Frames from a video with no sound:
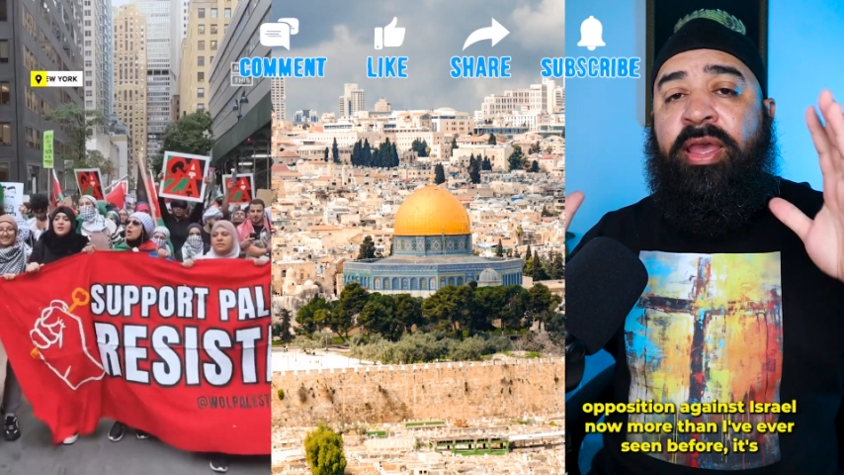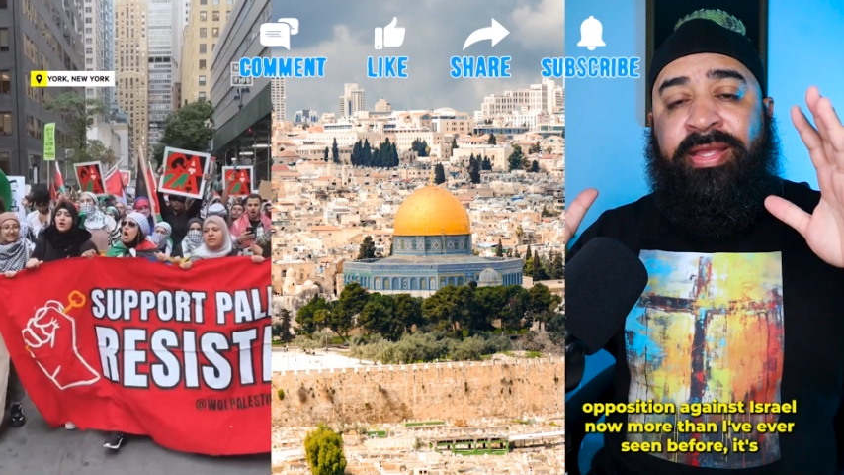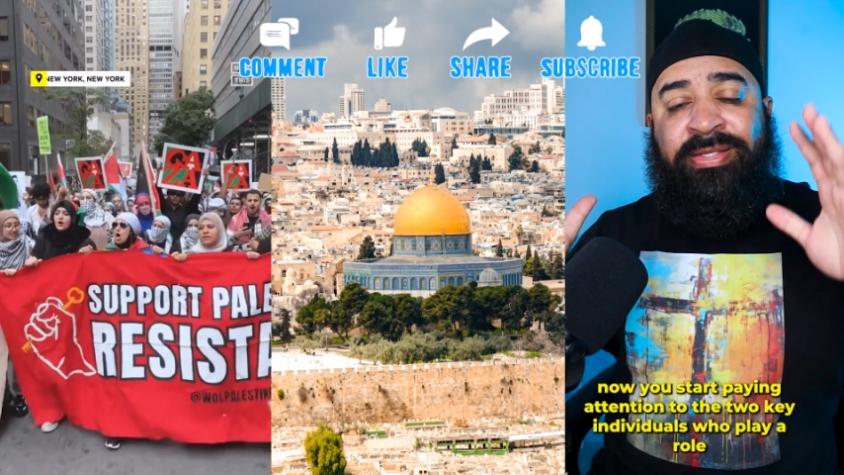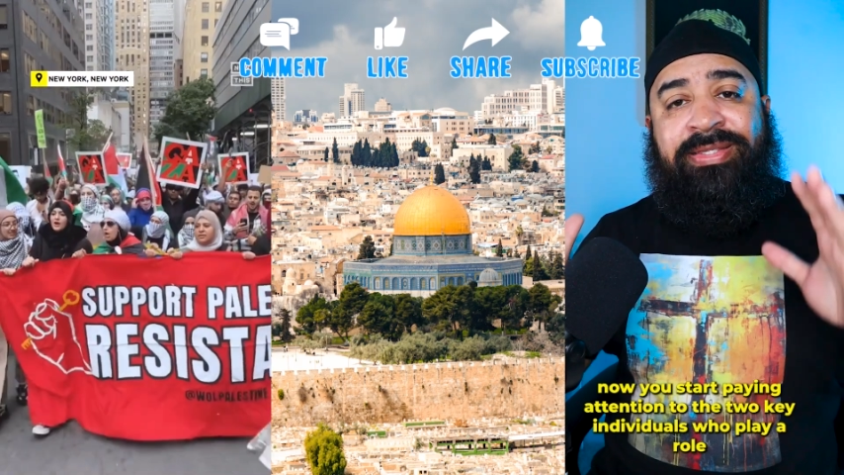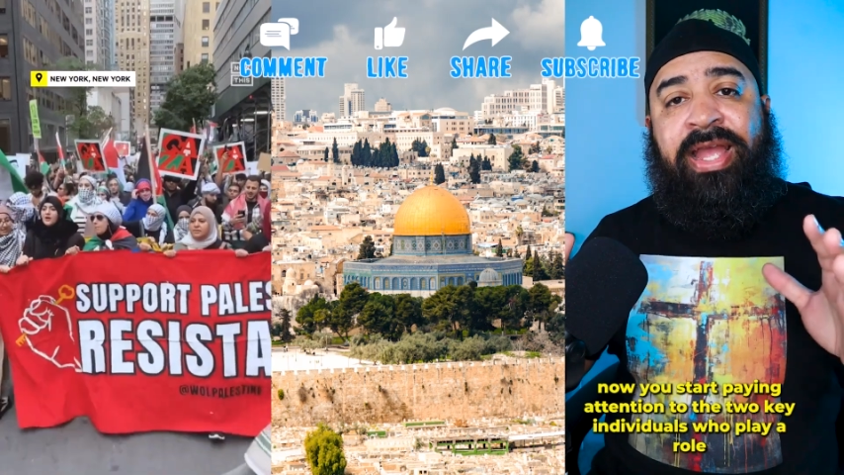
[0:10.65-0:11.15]

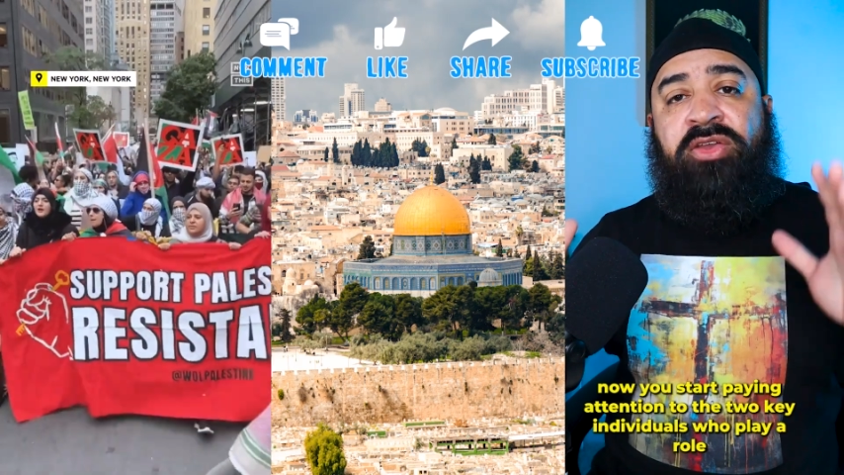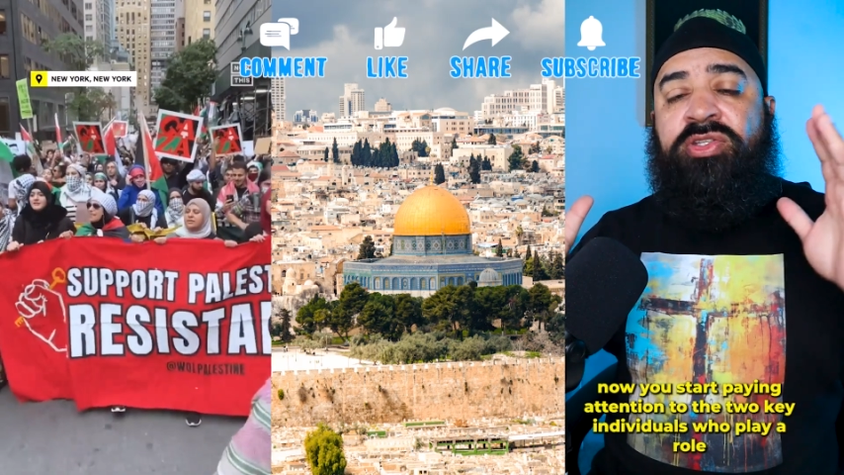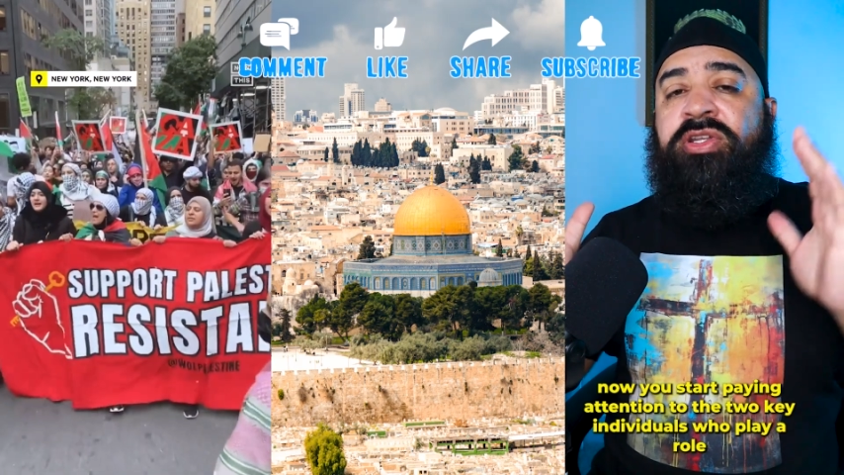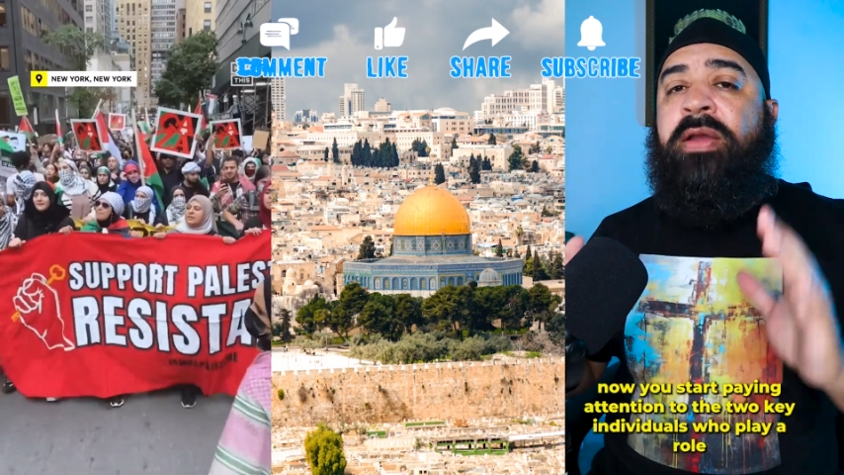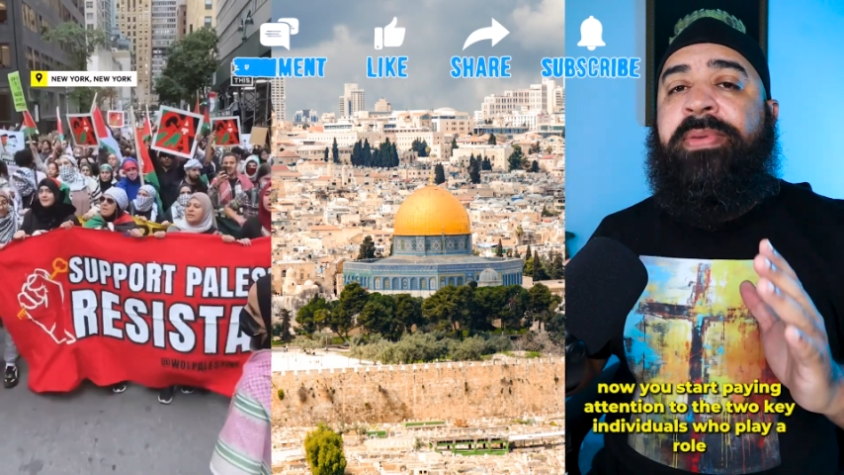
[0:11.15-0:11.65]
is now
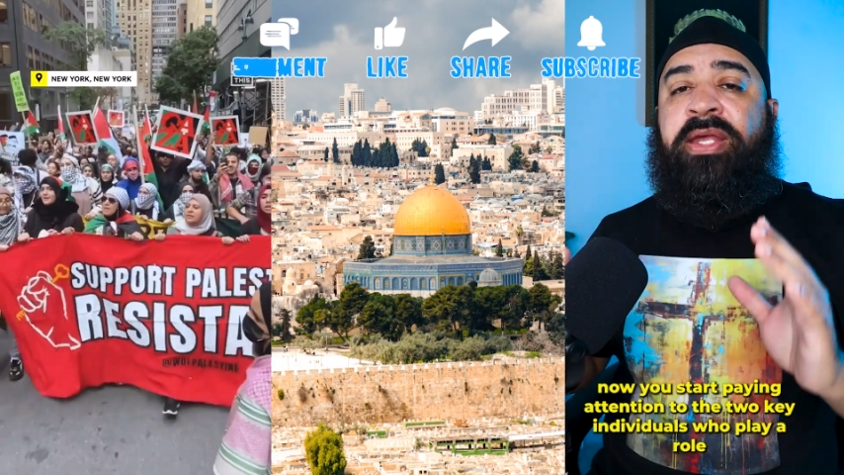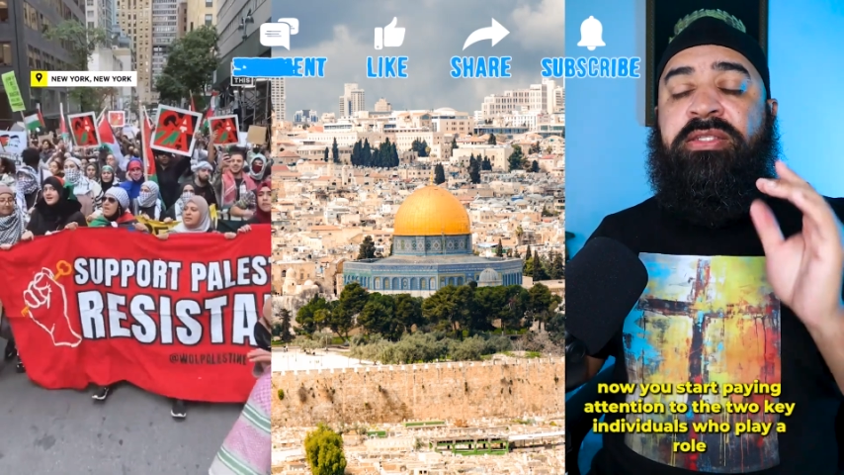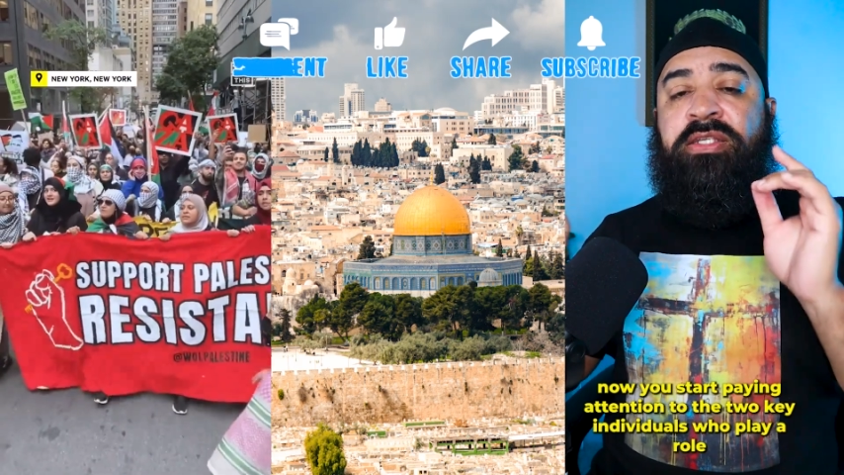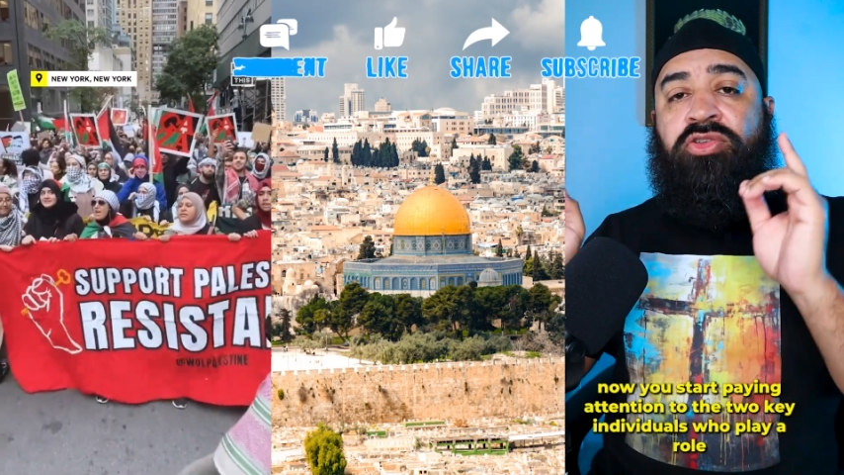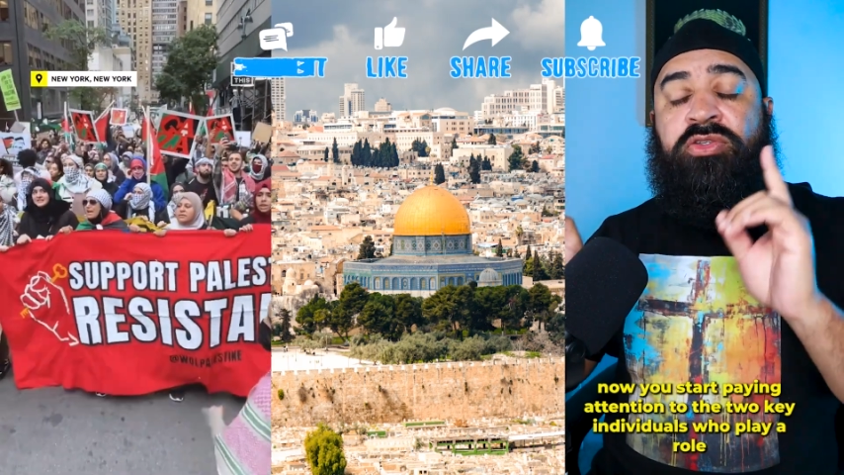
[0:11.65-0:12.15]
you start paying
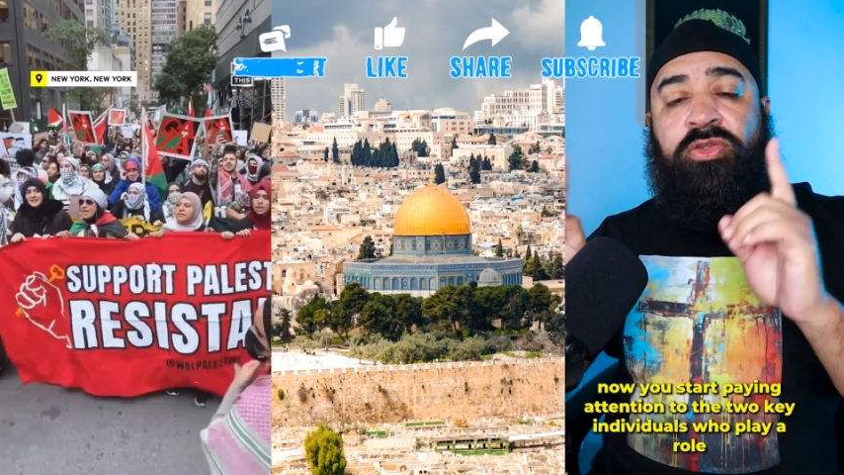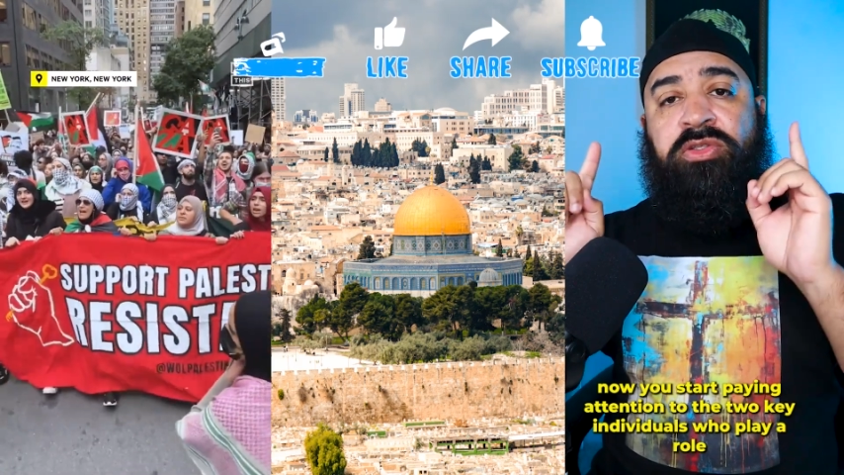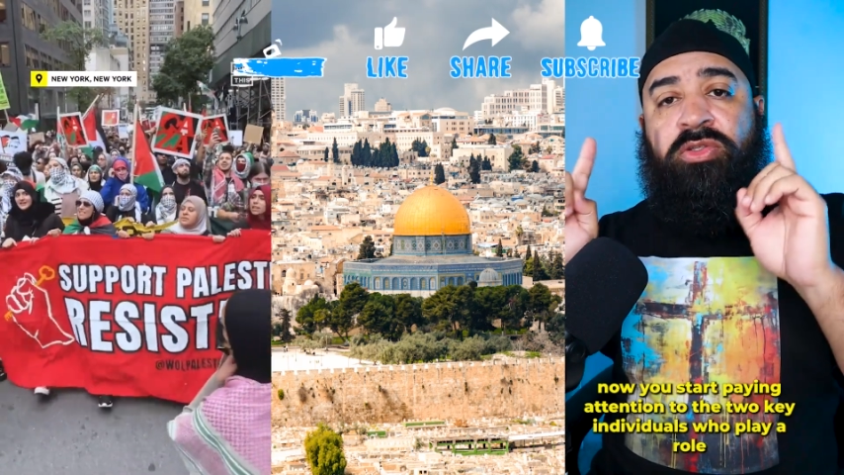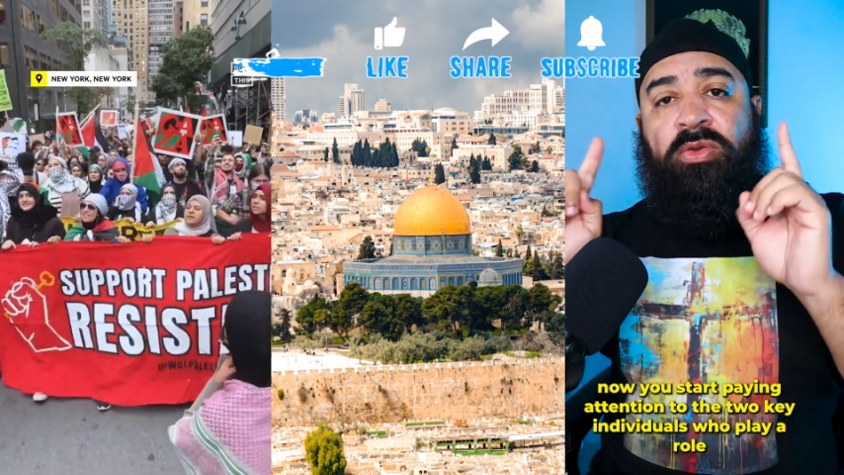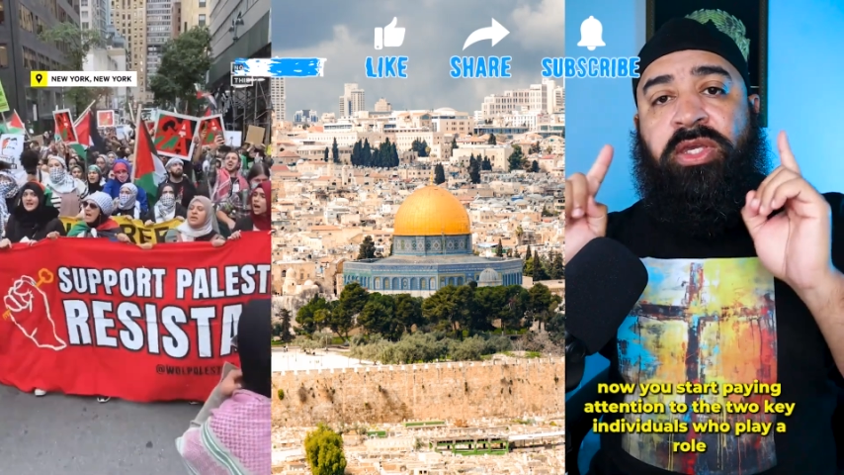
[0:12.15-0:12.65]
attention to the
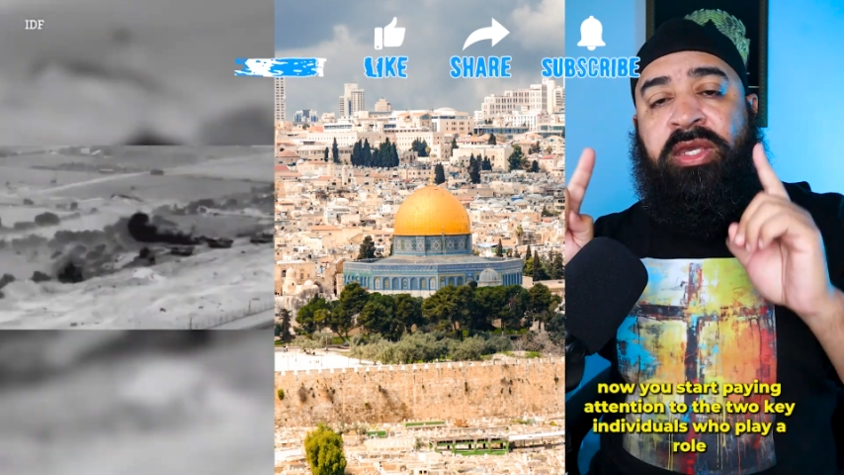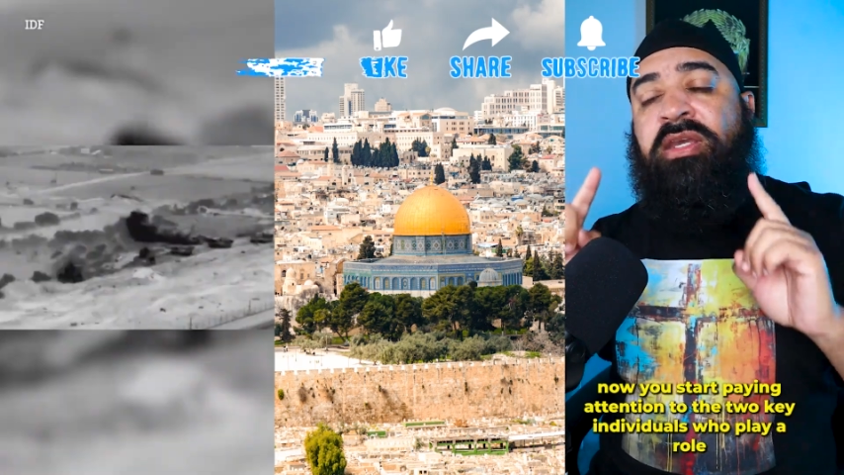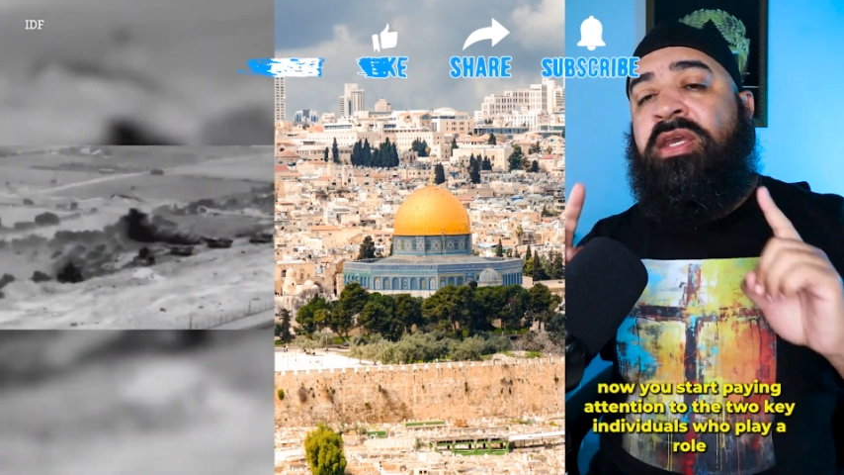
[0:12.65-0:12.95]
two key